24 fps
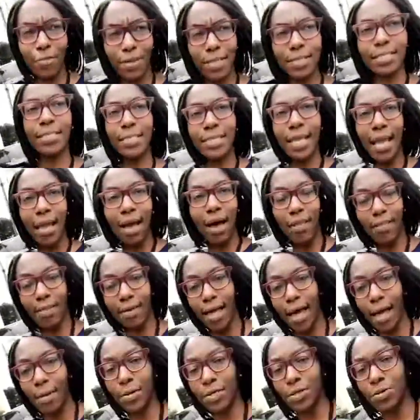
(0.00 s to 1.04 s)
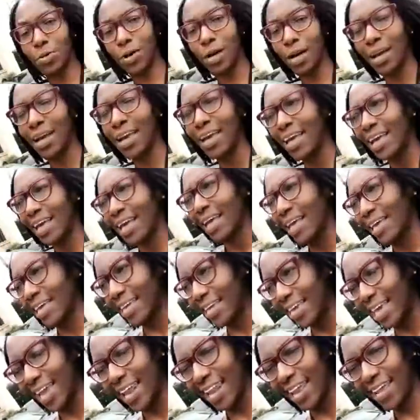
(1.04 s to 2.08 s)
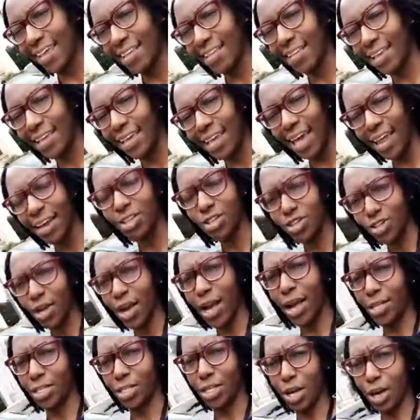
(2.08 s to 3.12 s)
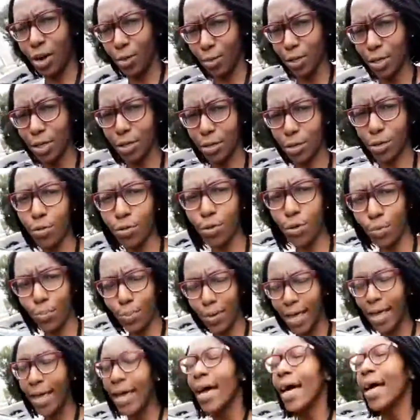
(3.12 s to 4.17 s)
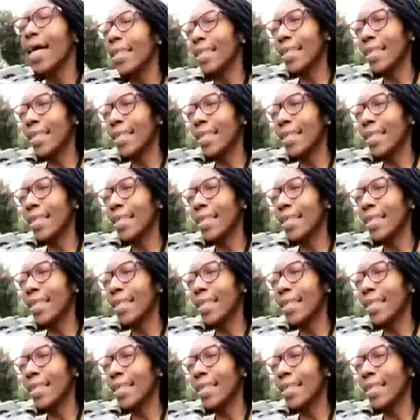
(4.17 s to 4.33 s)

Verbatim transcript: But today all the comments were, yeah, they, they kind of tried y'all with the Google Play.